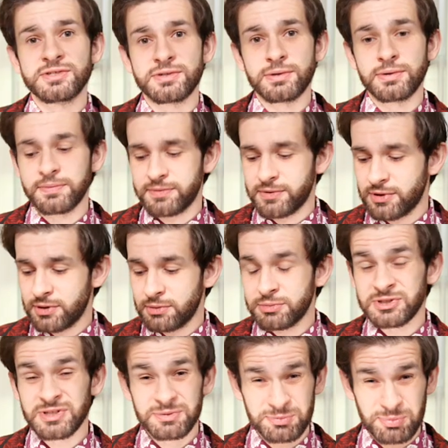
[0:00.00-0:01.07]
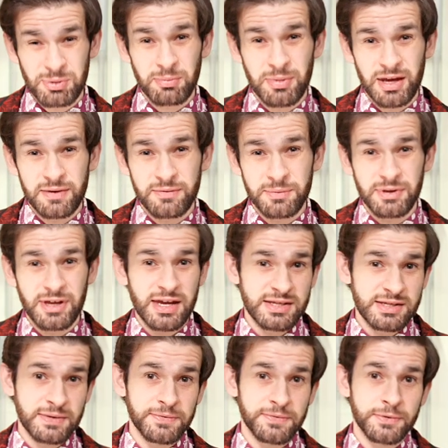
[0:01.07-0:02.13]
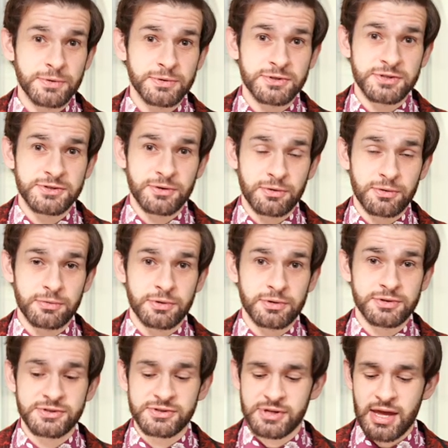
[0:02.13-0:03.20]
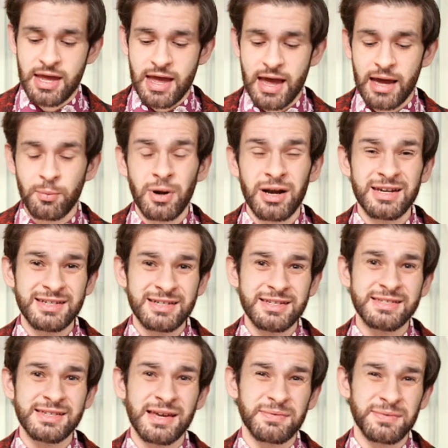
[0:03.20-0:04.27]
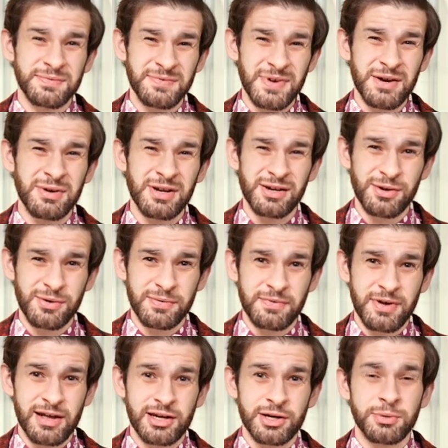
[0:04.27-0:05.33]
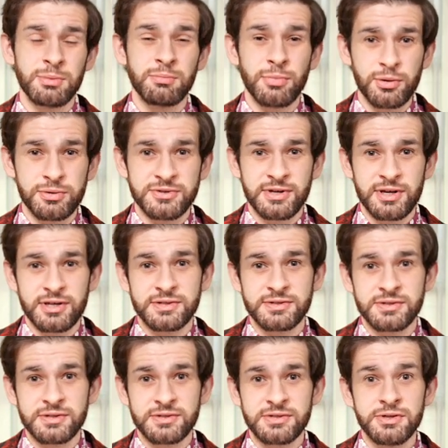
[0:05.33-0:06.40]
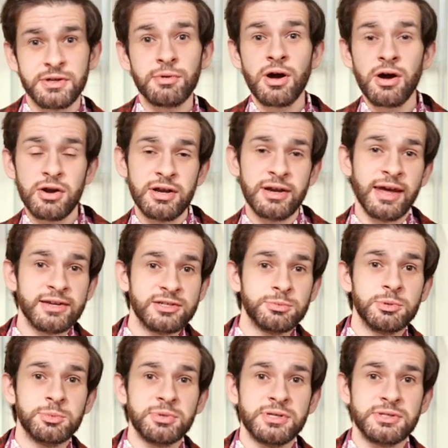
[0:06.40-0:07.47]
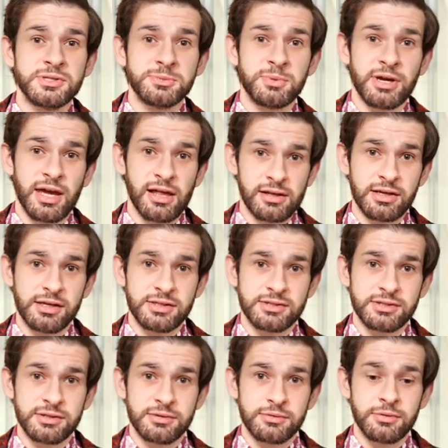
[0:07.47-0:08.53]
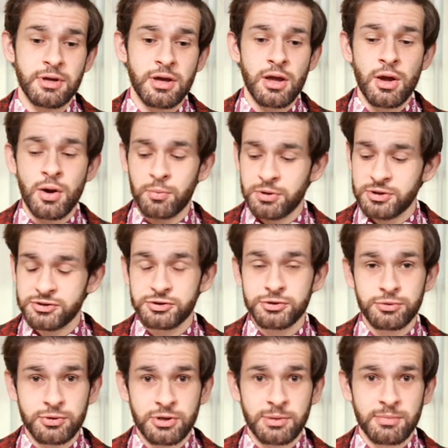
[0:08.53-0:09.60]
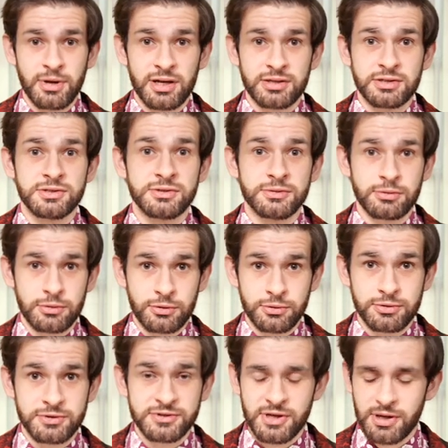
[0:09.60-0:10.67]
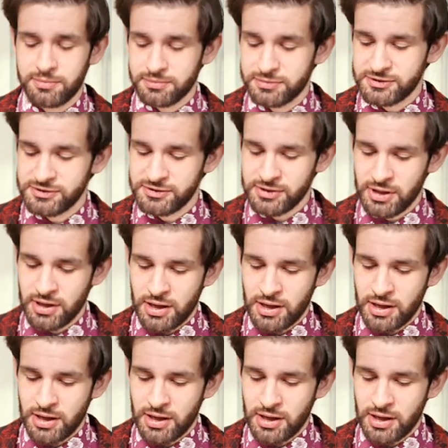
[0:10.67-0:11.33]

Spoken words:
silver has been made from the 1840s onwards, and while it does have a very low value in most cases, there are collectible pieces by Elkington which do command good sums.